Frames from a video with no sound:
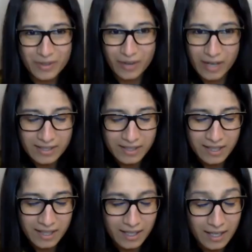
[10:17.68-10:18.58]
great
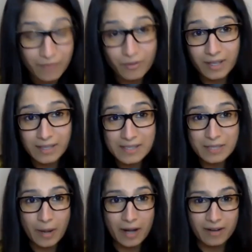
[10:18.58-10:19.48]
and very
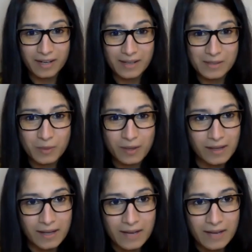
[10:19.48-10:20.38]
inspiring as well,